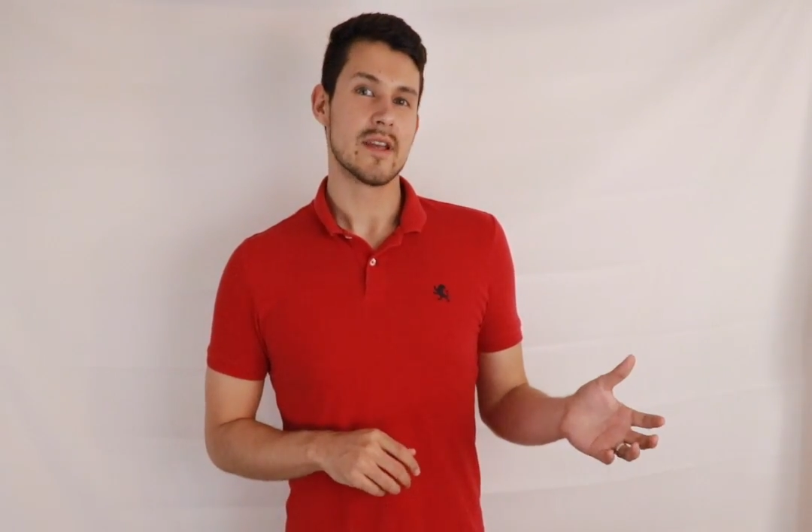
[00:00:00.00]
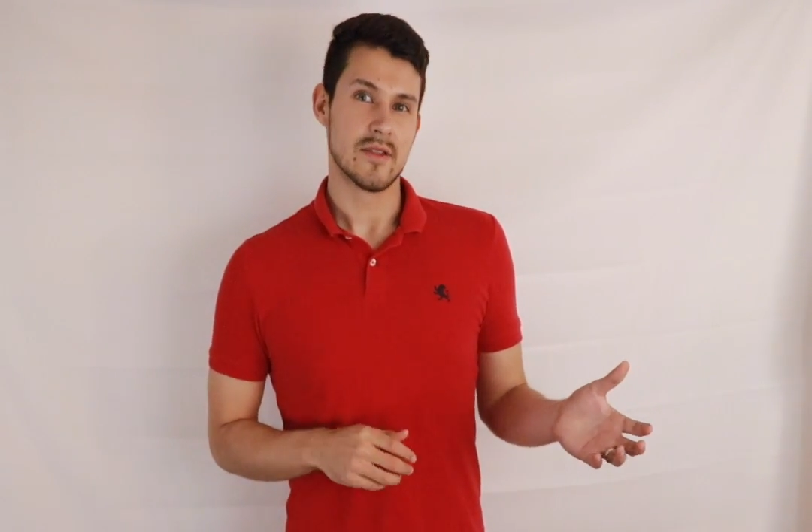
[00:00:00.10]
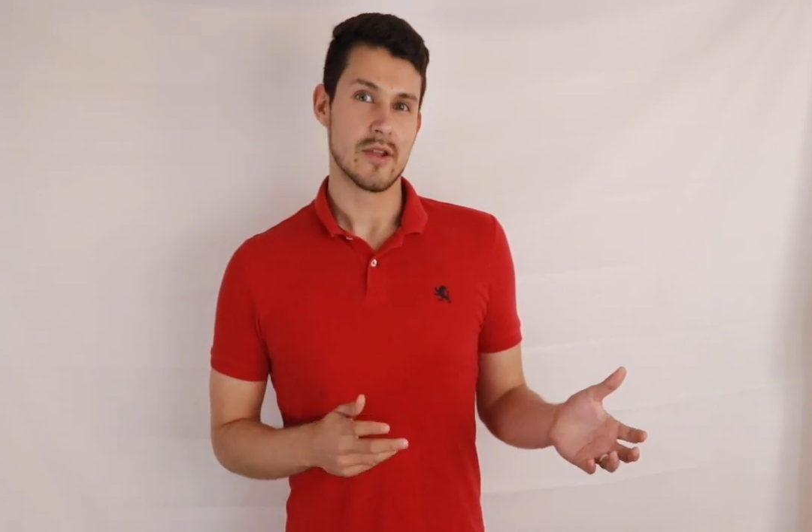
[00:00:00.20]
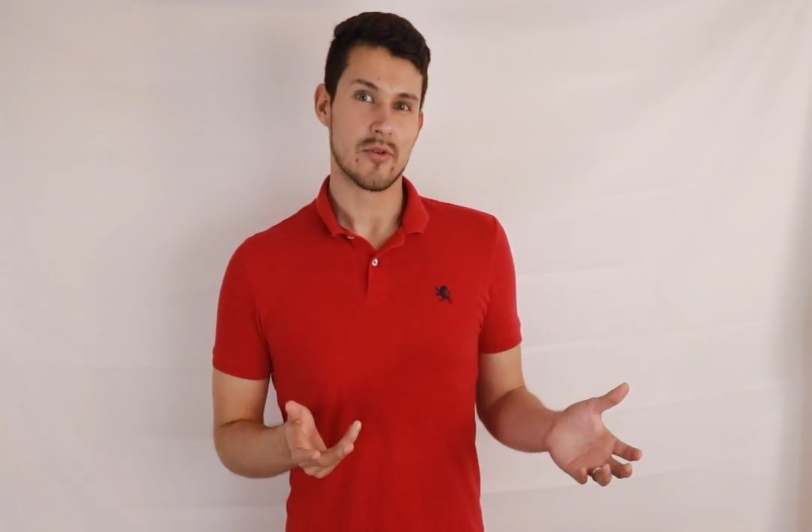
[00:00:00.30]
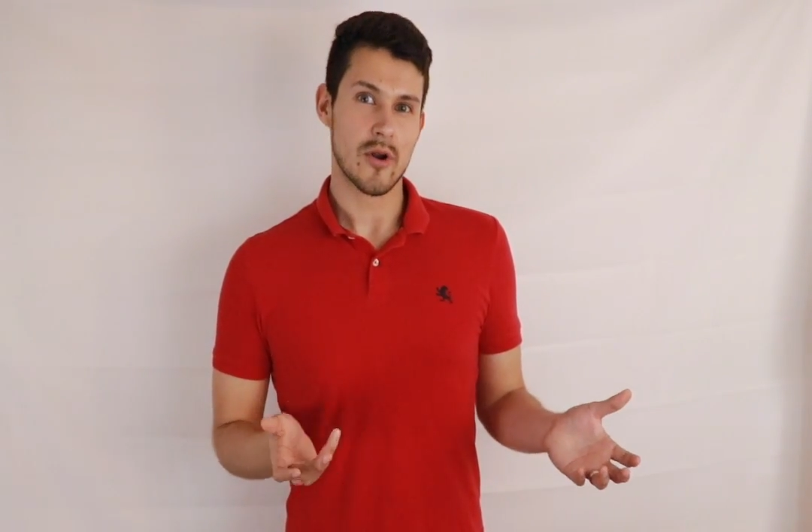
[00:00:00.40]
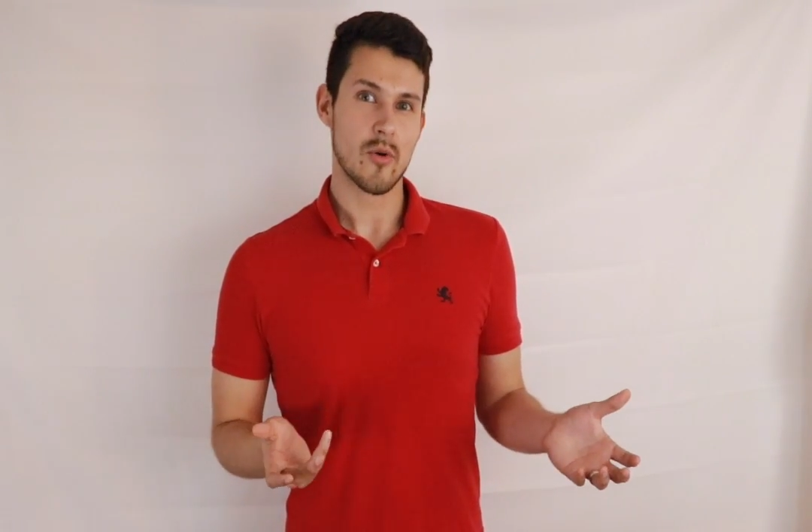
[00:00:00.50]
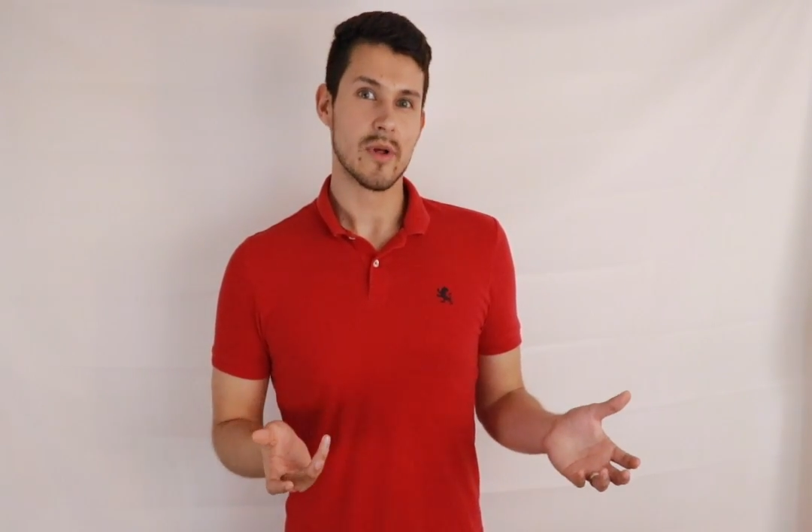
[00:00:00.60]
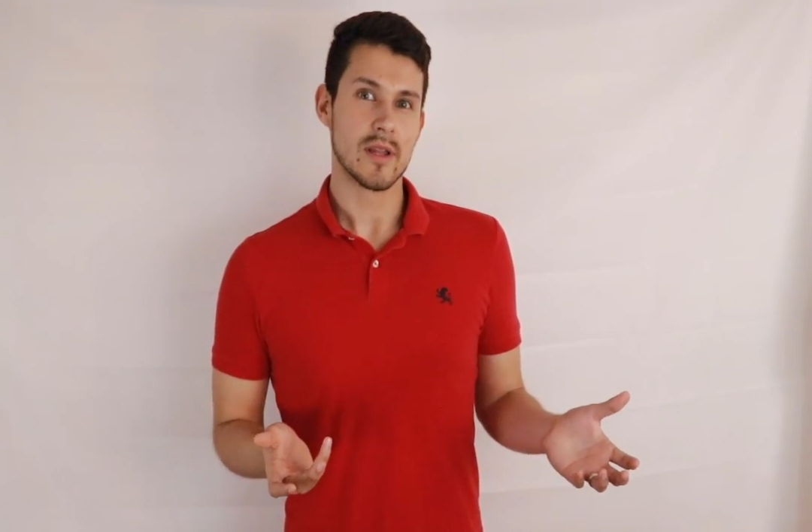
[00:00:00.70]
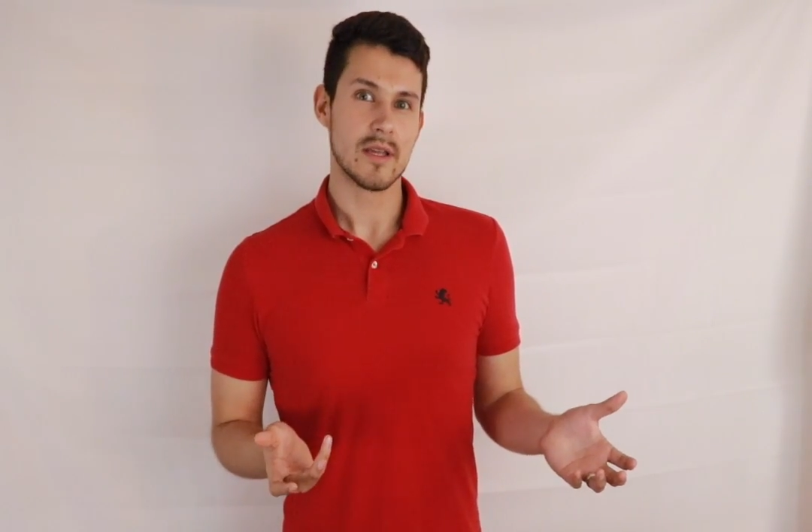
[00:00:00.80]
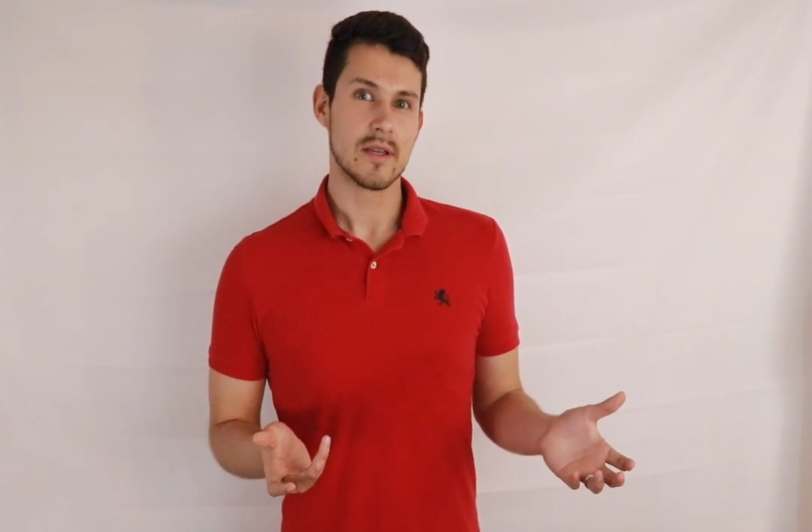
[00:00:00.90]
in the Europa
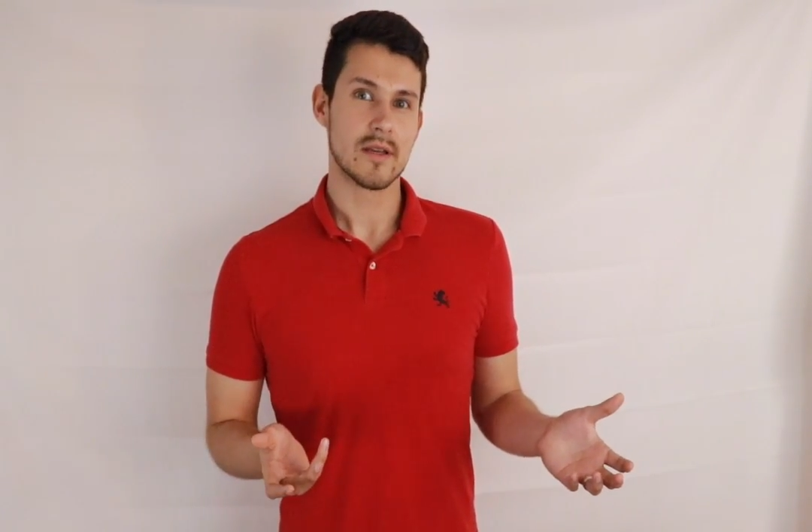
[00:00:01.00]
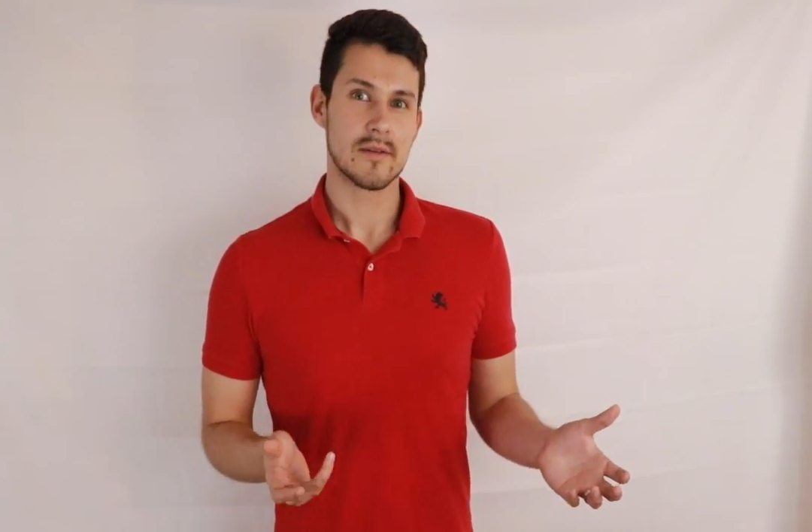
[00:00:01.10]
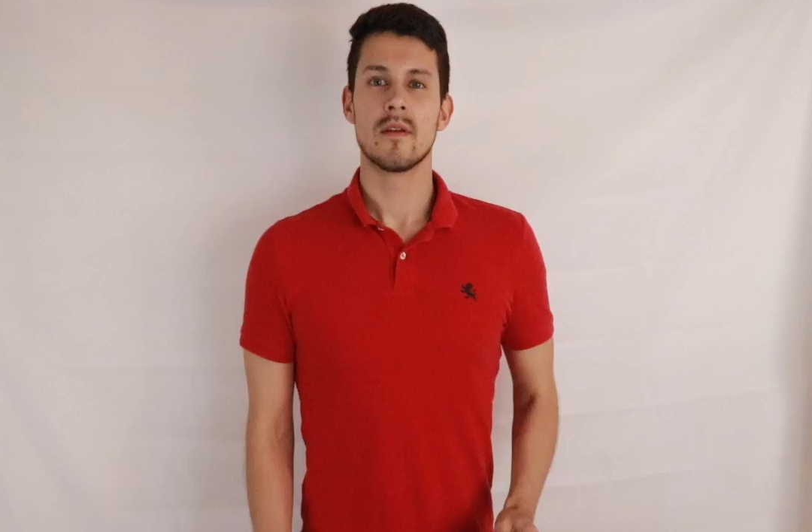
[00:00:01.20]
League.